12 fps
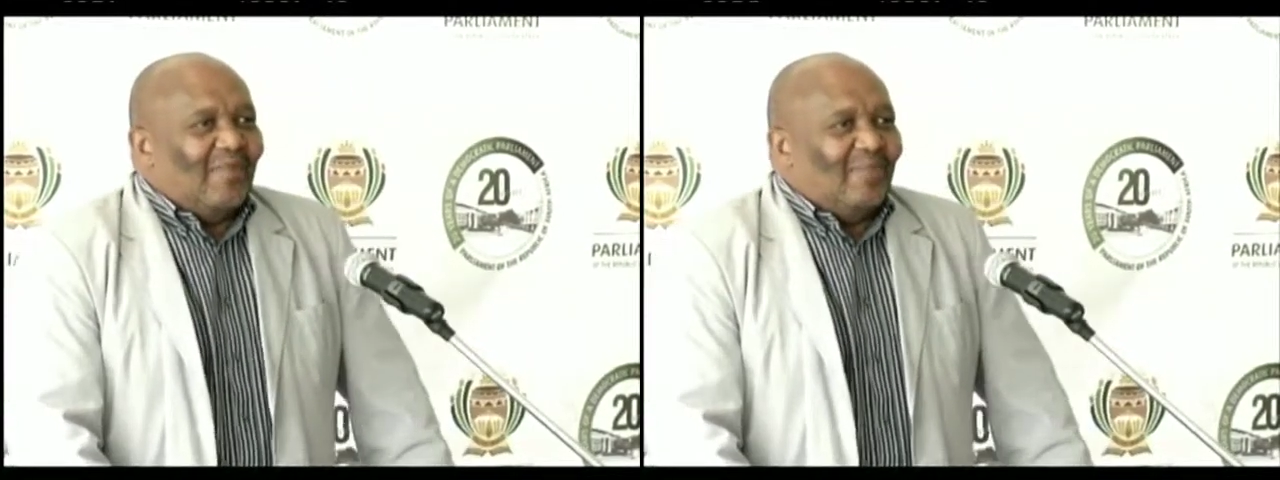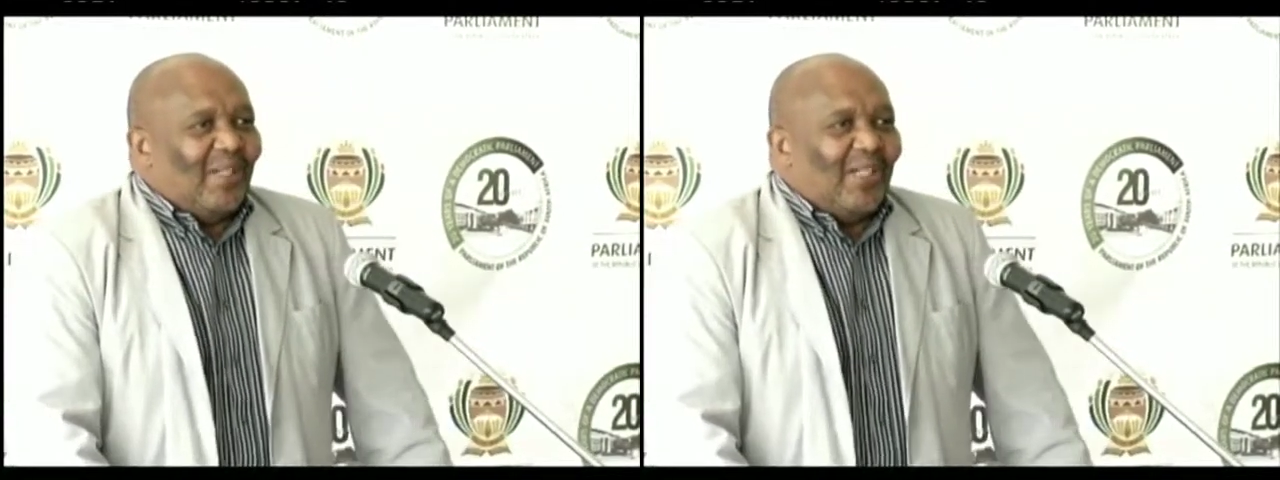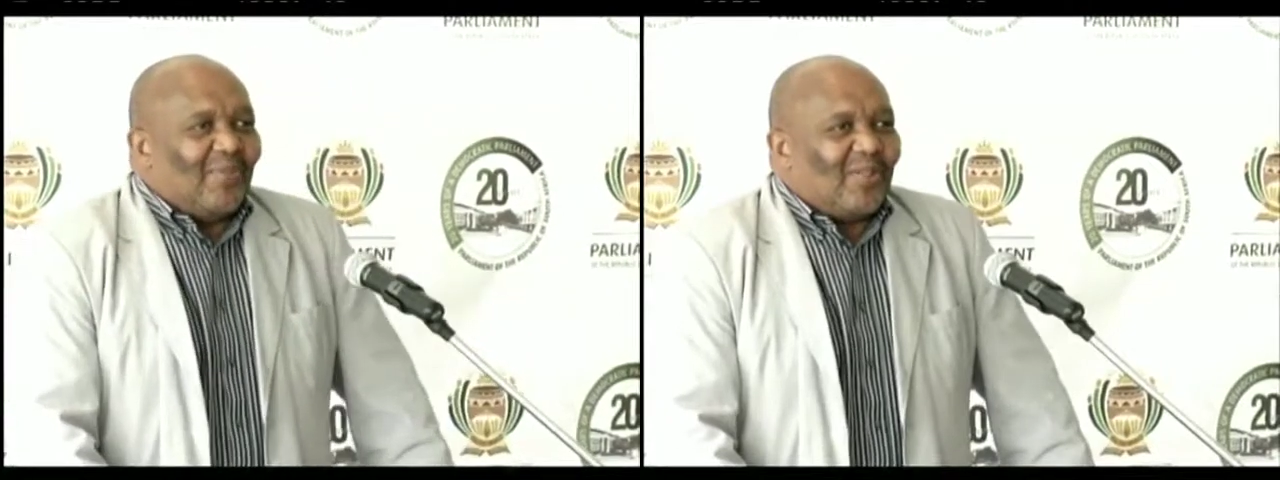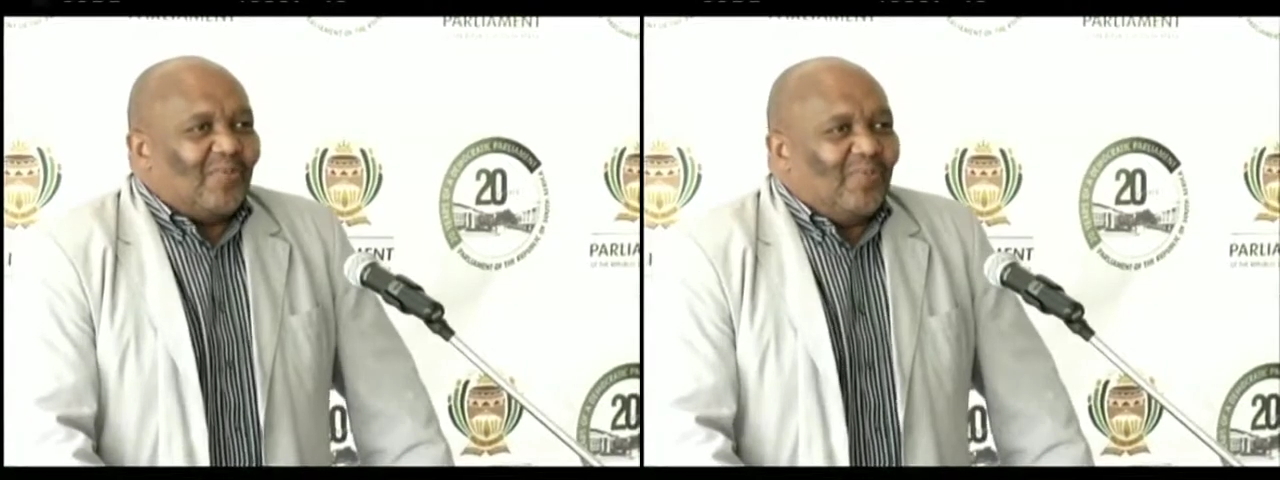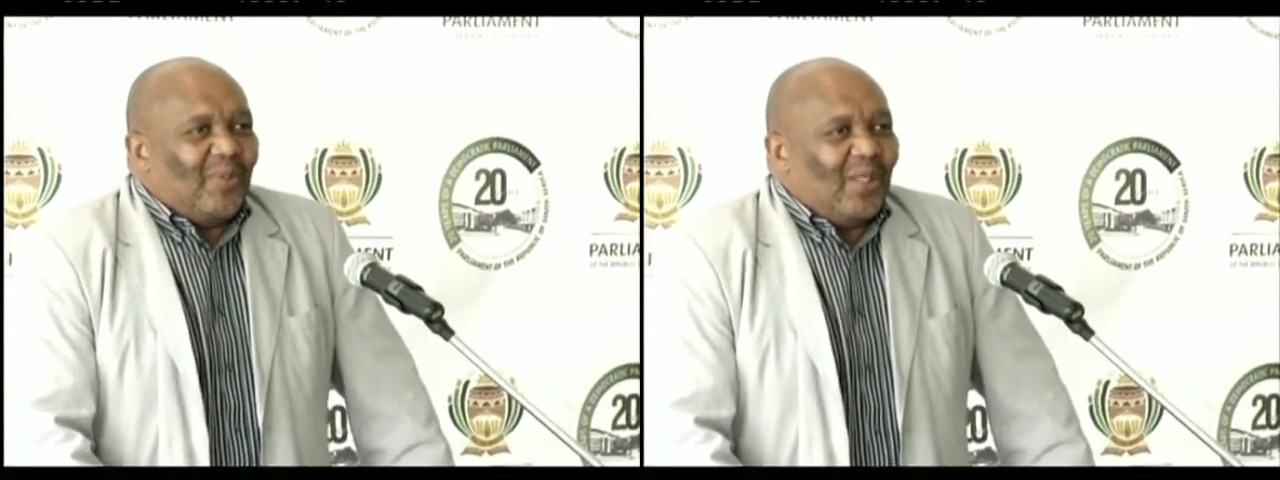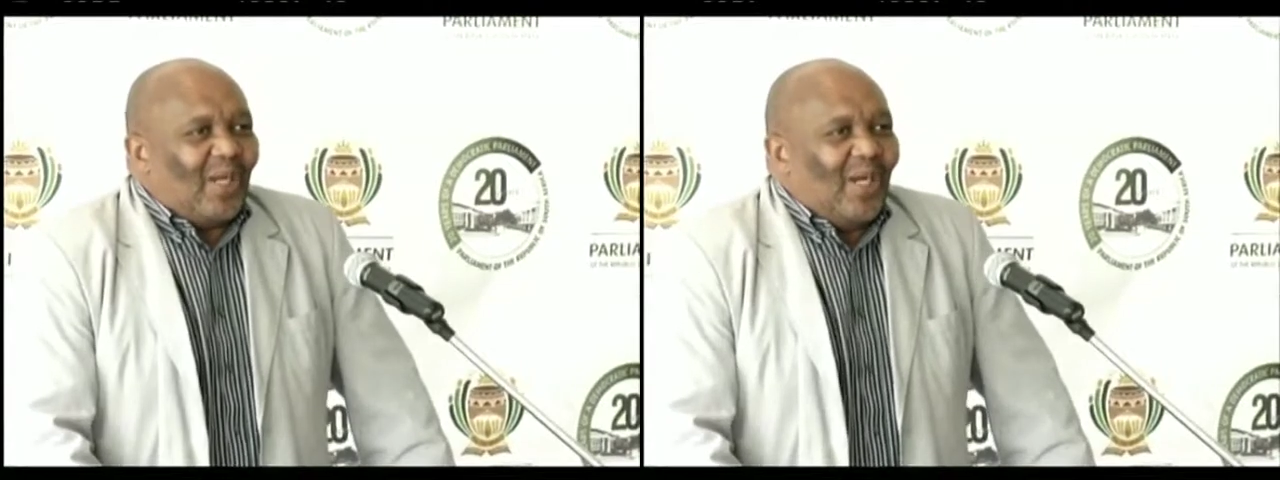Madam
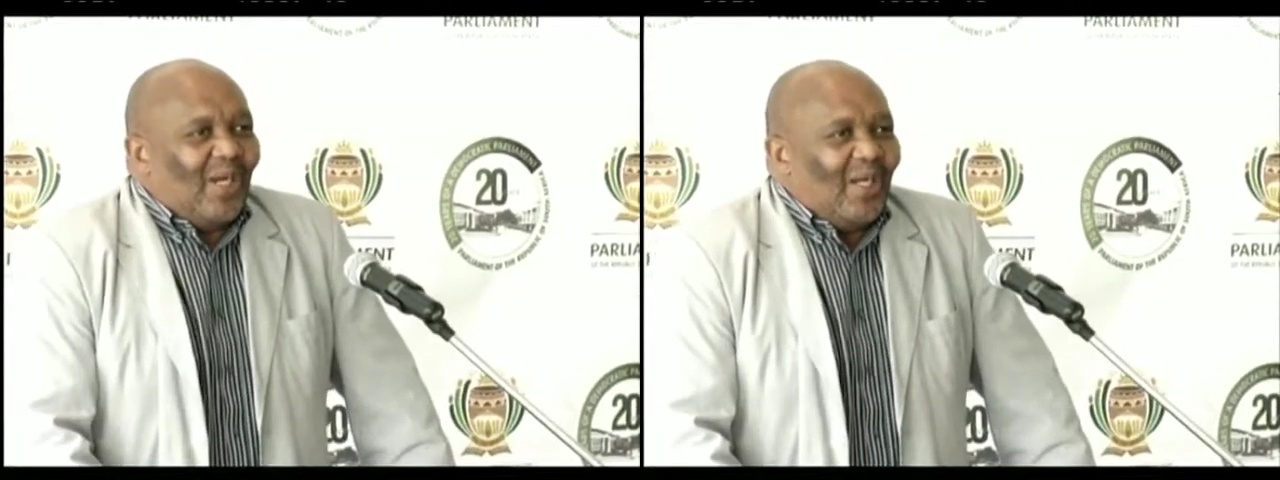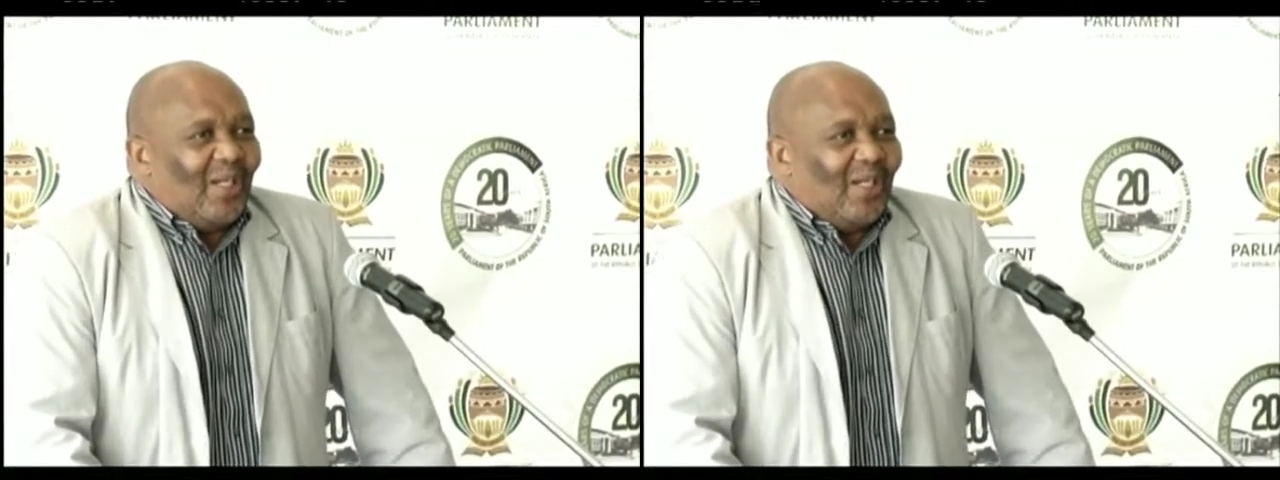Speaker